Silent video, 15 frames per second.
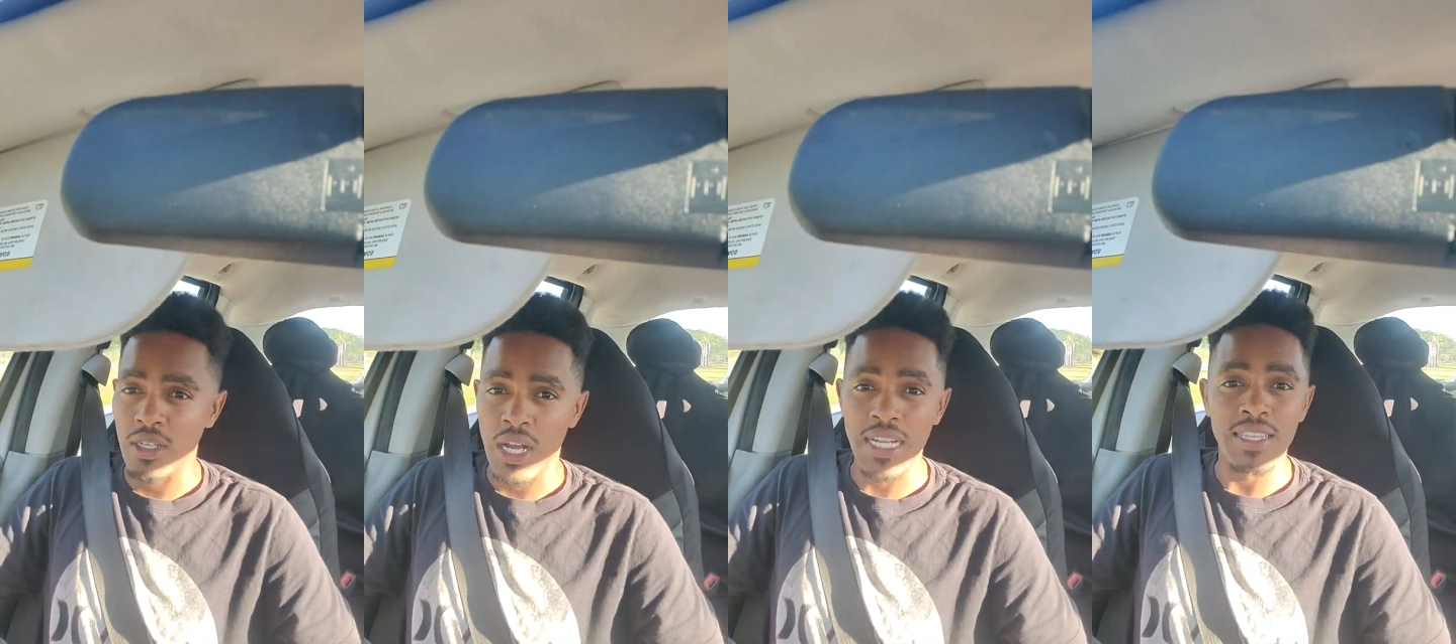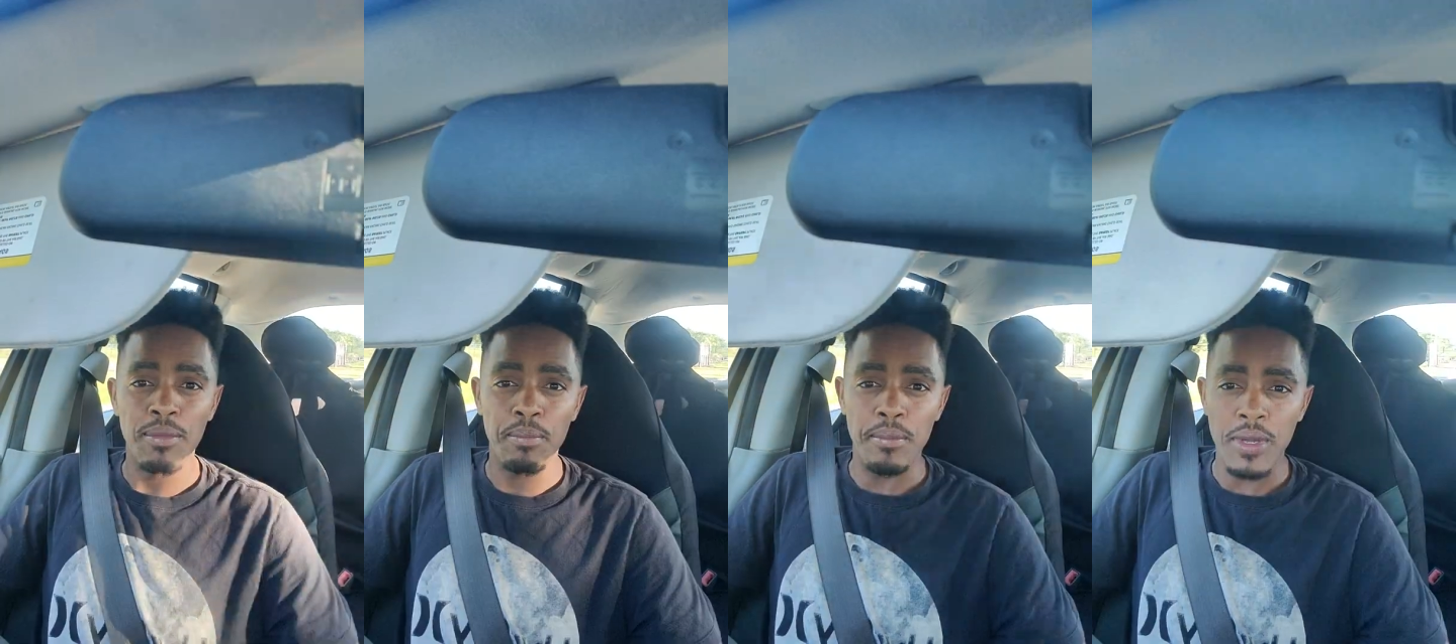
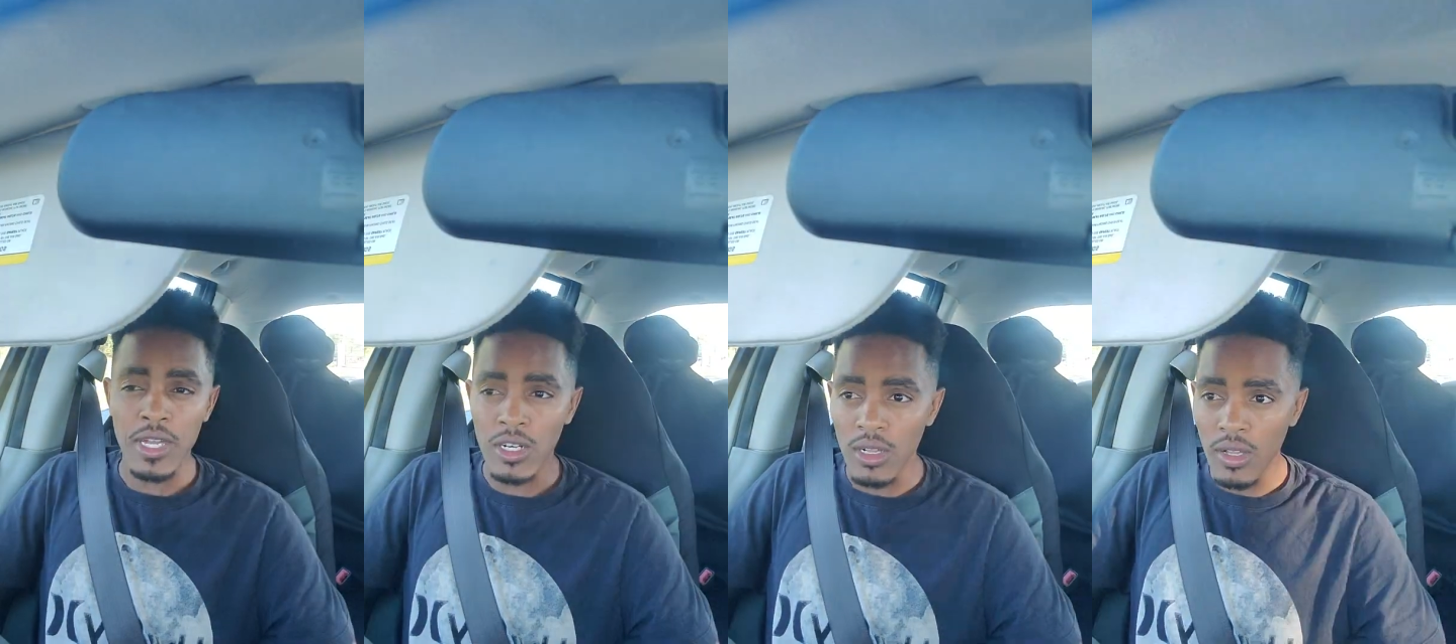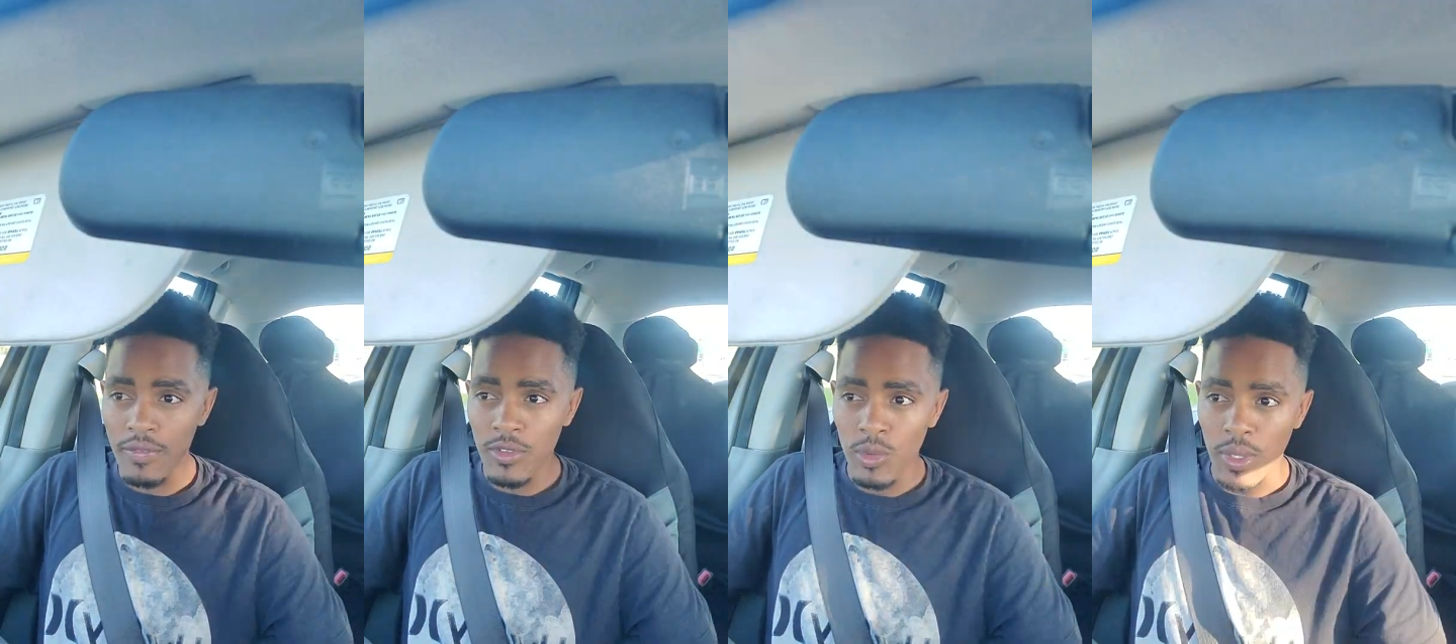in the middle
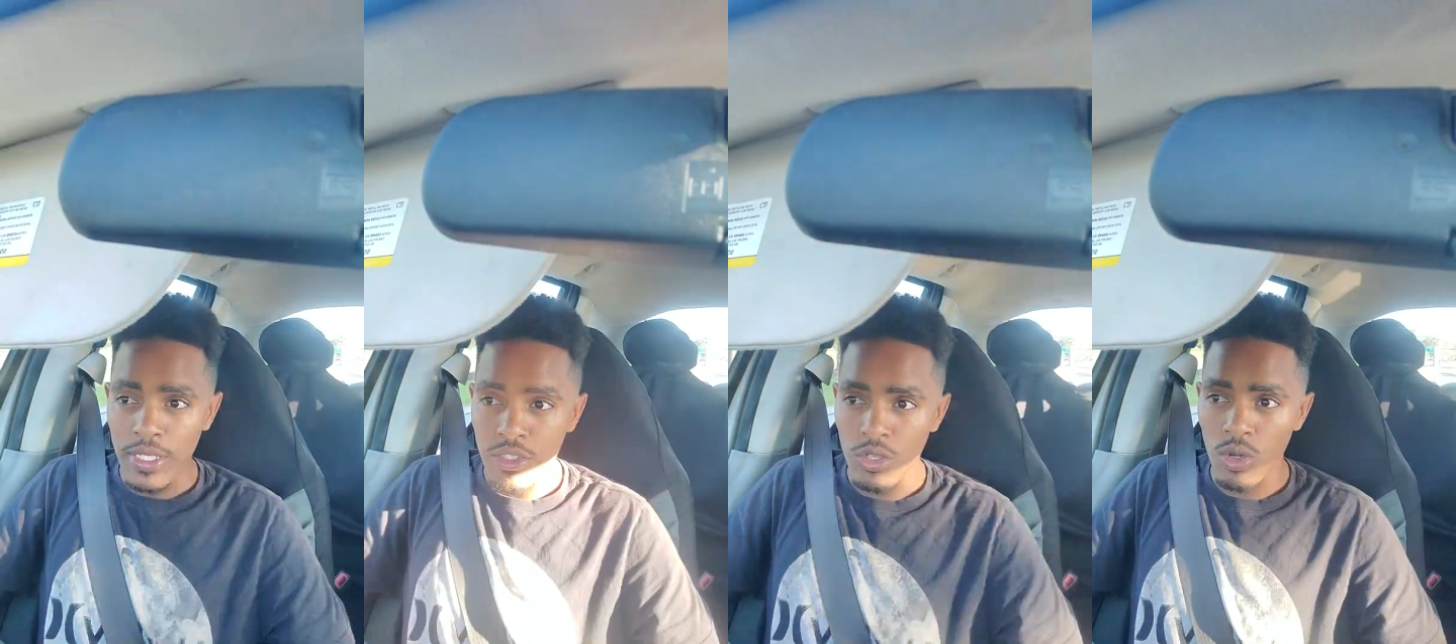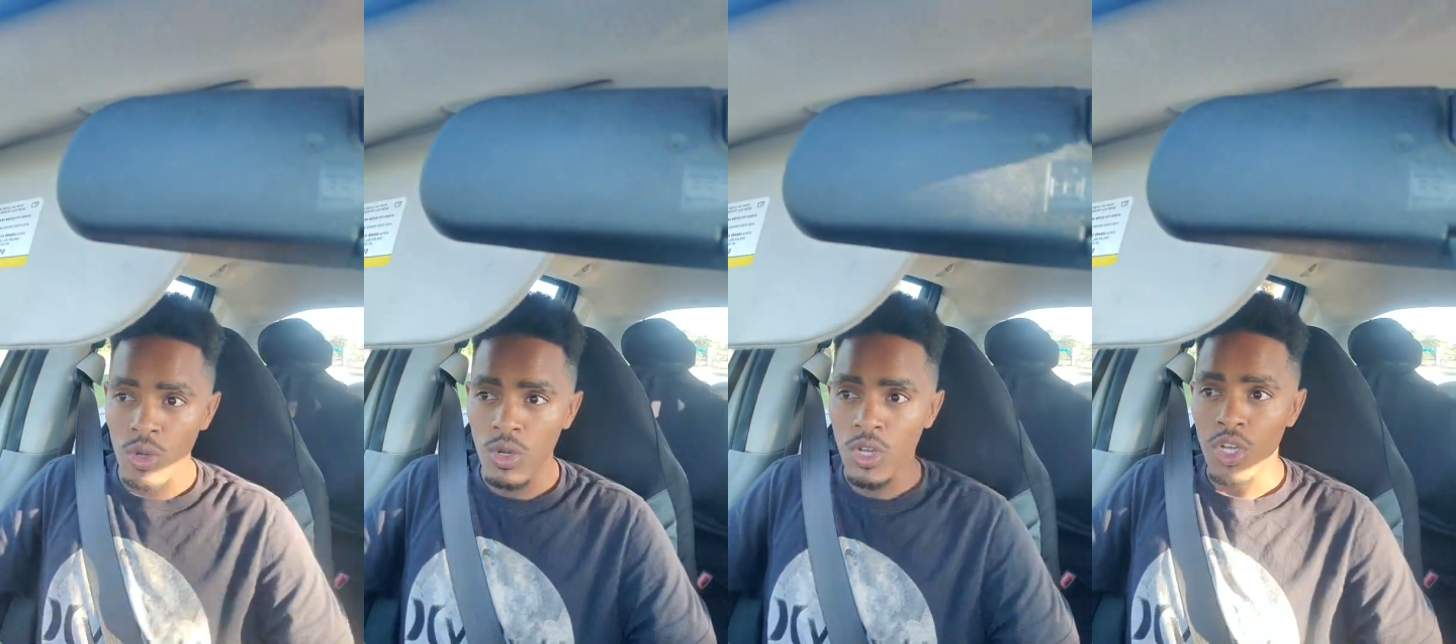of the rental,